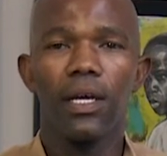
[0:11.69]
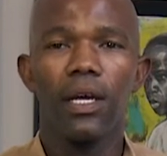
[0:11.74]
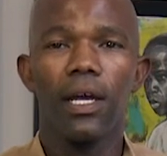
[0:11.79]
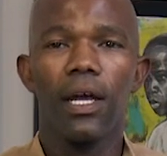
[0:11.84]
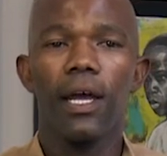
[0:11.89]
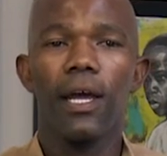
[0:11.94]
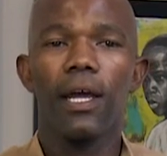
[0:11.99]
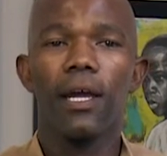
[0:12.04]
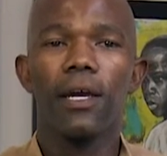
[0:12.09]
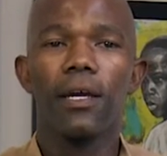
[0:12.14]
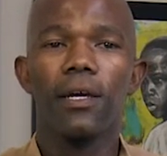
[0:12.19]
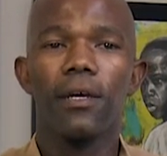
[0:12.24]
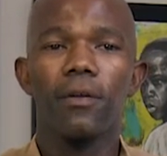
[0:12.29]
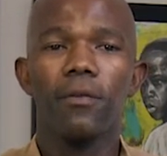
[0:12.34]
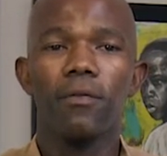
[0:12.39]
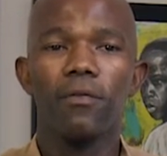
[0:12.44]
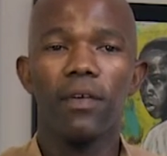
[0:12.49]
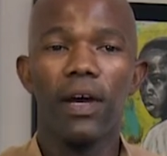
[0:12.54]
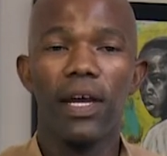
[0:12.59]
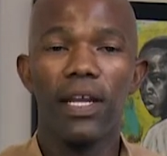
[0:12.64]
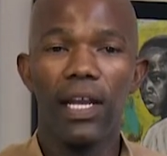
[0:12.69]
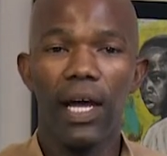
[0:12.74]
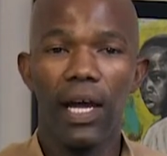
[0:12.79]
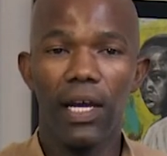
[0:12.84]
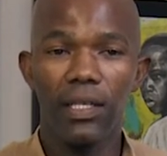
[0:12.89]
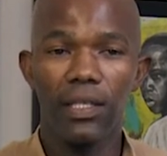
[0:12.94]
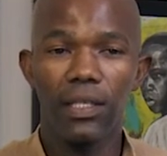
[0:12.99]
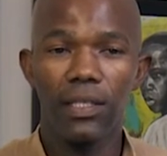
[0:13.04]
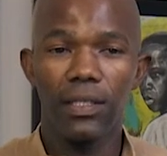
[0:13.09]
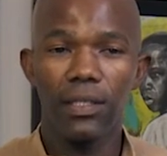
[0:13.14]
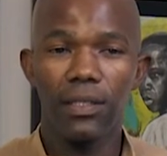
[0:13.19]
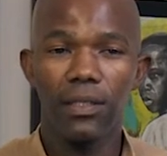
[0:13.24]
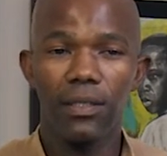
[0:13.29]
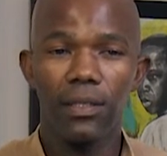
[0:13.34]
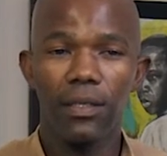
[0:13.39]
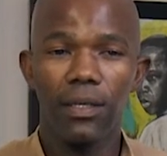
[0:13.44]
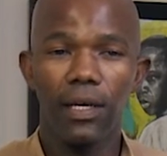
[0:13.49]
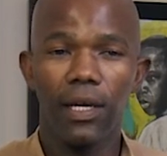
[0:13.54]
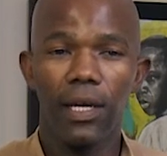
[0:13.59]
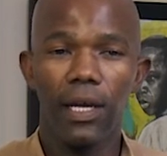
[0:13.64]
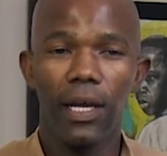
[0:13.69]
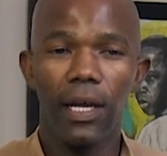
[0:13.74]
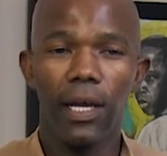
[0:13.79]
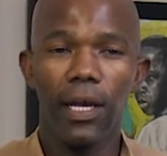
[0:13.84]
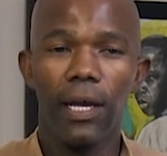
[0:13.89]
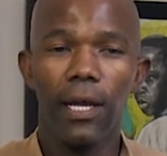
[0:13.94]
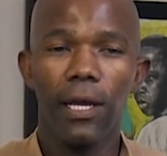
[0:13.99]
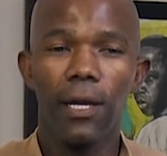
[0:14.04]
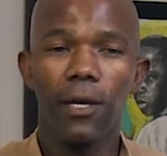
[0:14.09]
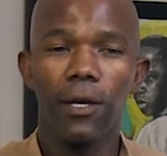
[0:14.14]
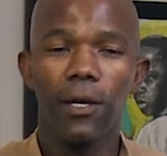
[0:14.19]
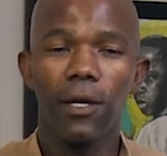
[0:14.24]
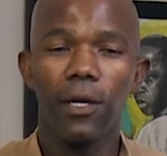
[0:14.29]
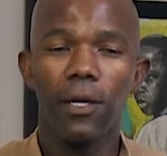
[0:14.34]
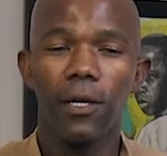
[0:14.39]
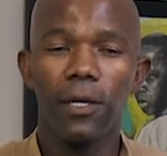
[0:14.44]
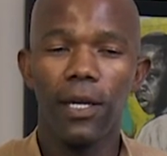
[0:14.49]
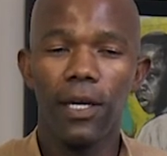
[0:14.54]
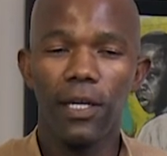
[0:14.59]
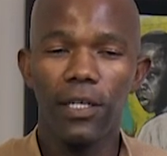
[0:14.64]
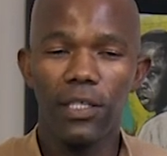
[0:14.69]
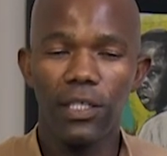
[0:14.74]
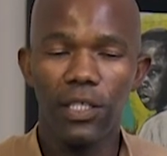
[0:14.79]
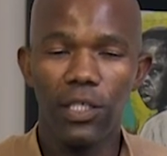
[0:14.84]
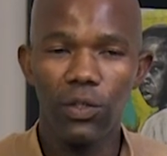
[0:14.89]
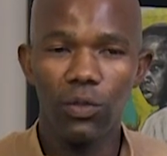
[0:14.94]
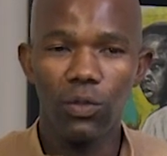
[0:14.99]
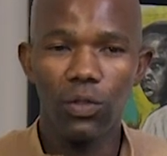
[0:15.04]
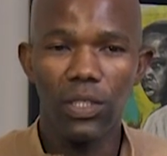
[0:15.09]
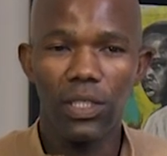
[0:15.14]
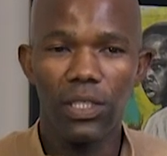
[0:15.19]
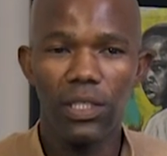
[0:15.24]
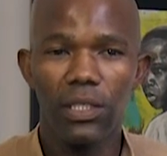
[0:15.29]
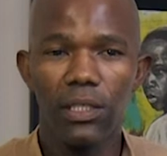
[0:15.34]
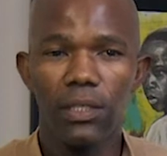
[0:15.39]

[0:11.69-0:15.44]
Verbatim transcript: uh, fine art uh, at TUT,